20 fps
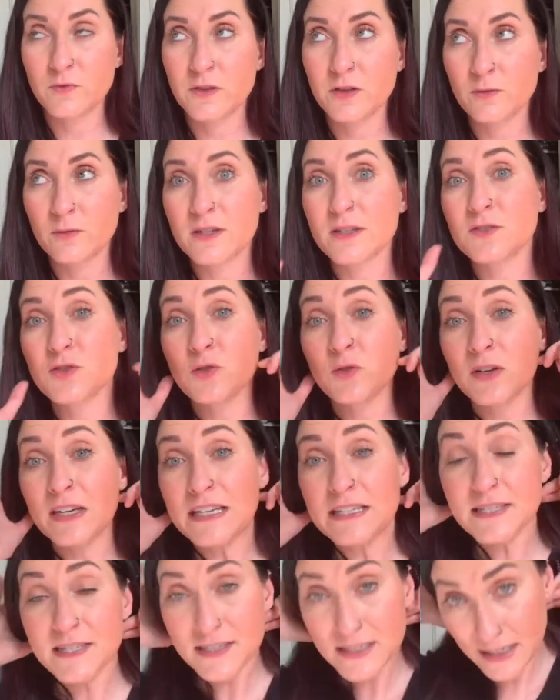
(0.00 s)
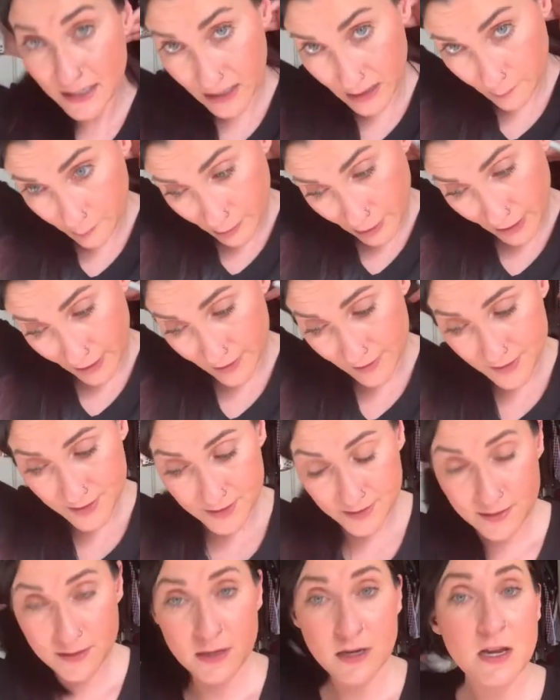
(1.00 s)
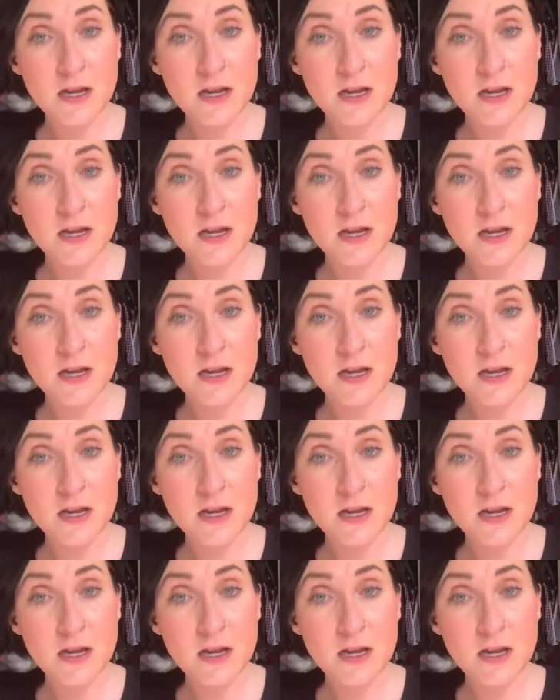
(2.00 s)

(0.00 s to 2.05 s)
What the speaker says: The retreat's ticket price